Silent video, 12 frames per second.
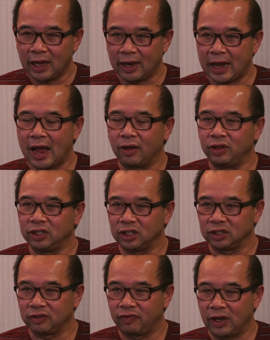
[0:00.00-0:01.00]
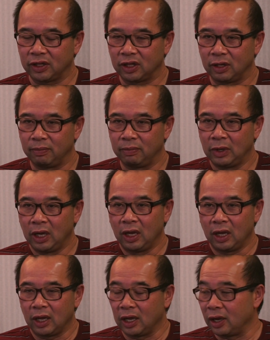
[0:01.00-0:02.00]
and how these things affect them,
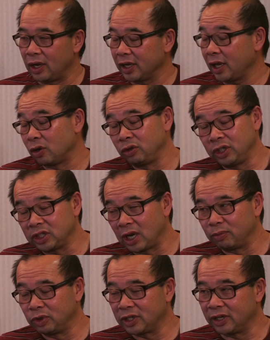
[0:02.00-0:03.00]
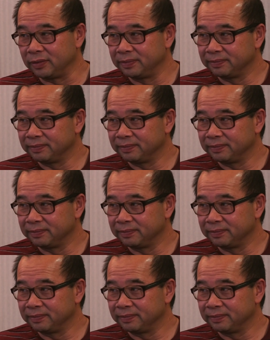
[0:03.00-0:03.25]
again, only time will tell.